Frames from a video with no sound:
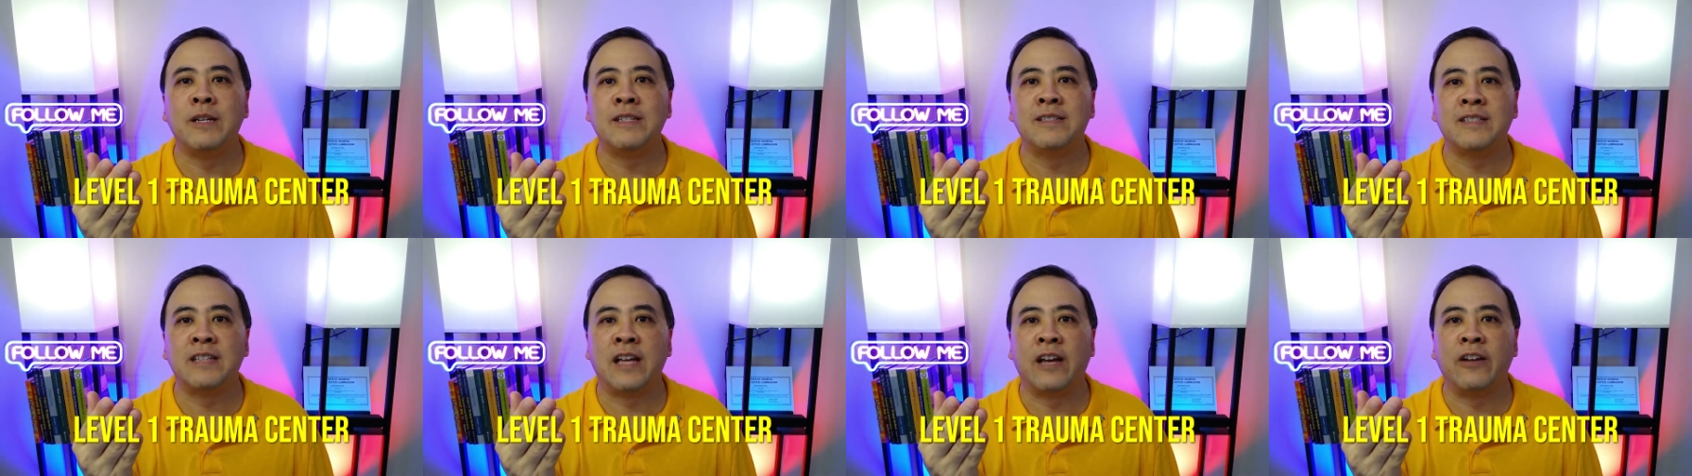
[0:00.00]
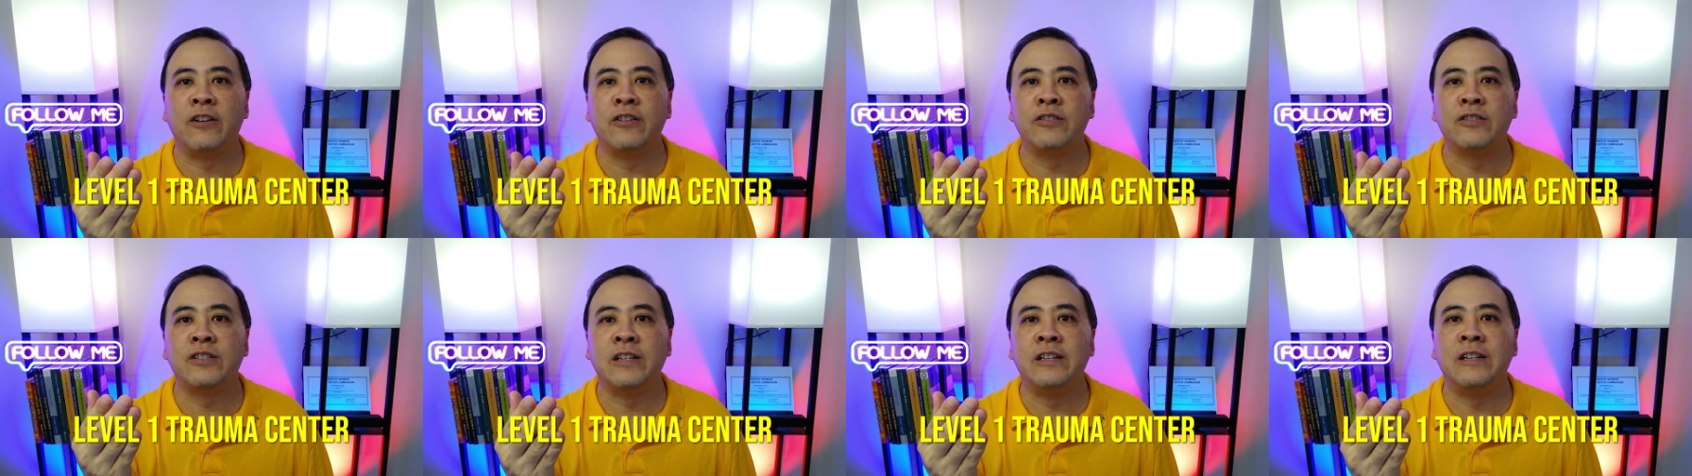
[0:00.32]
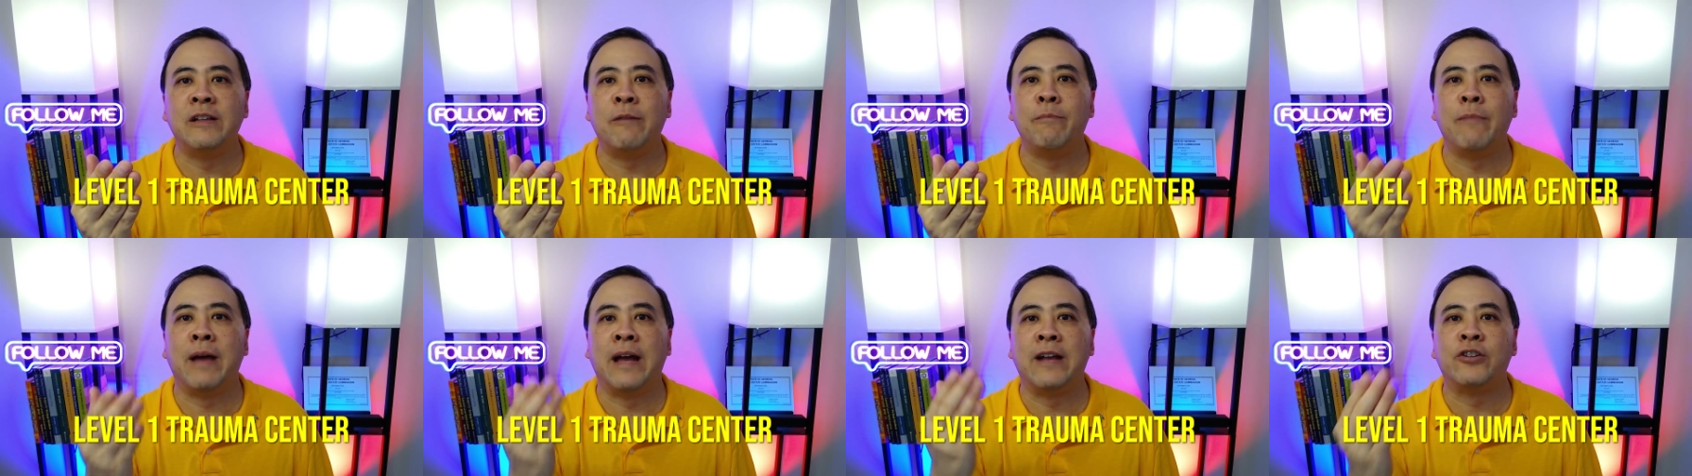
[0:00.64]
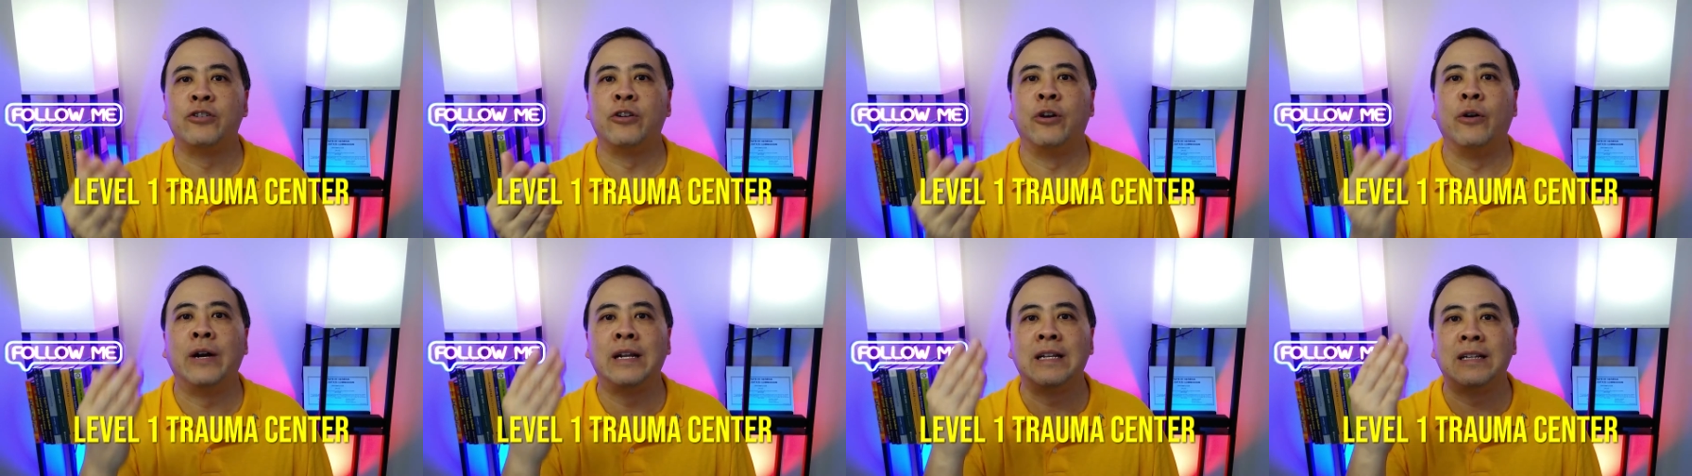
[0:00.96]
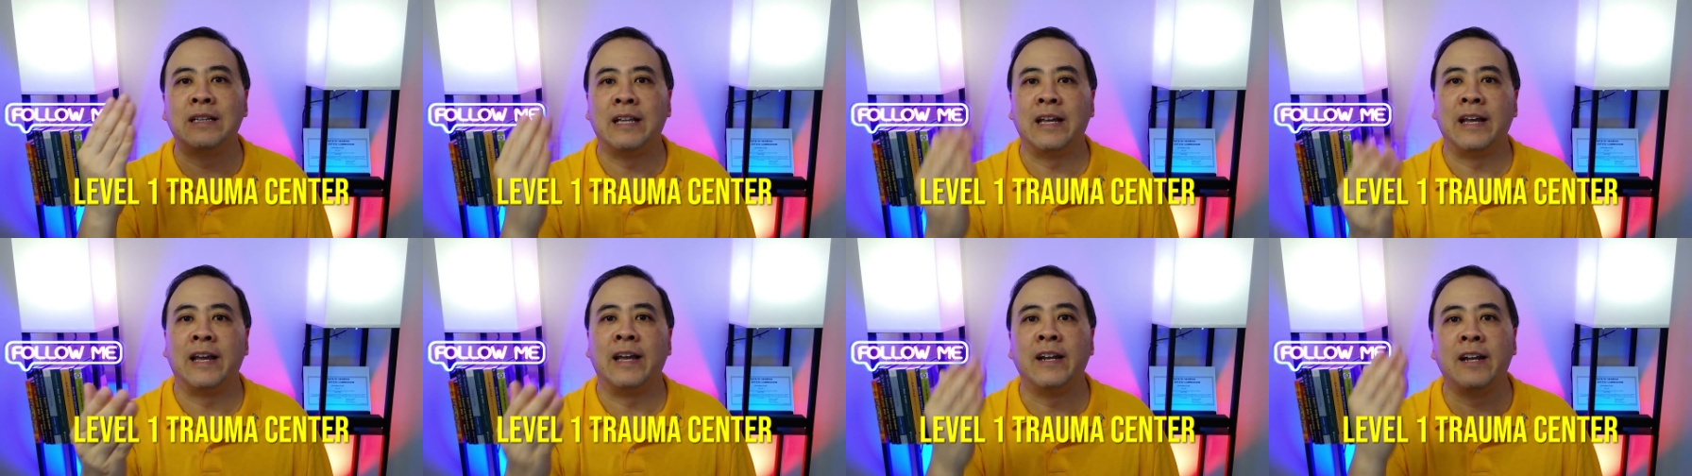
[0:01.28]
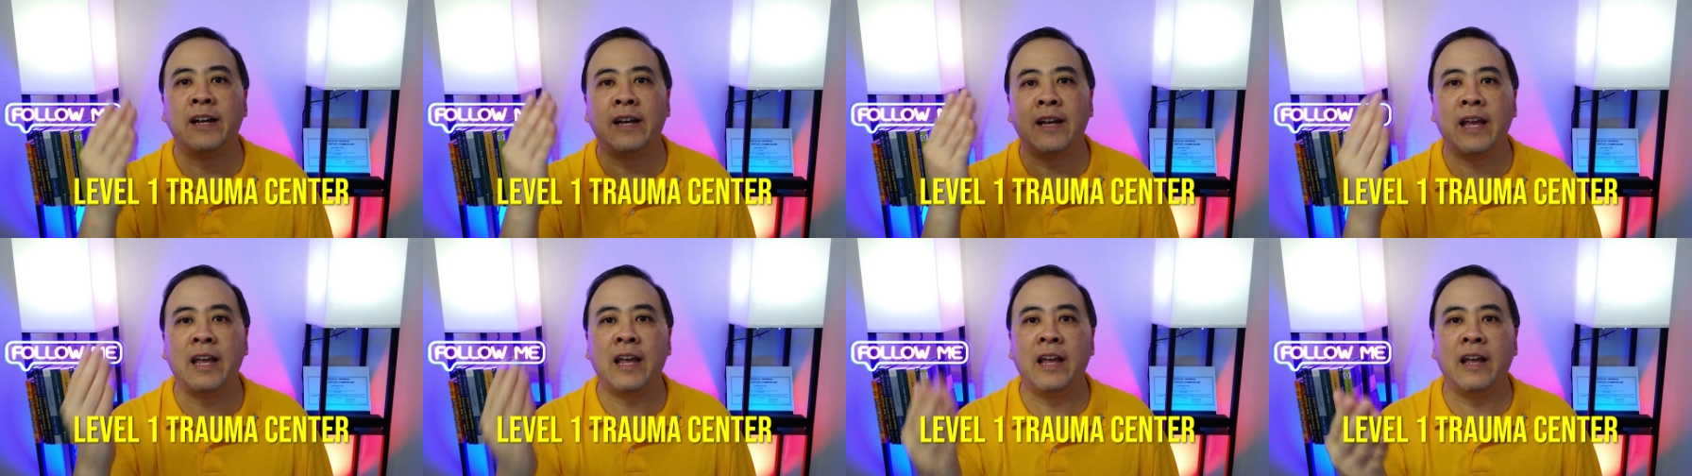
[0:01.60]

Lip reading: centers in the Metro Atlanta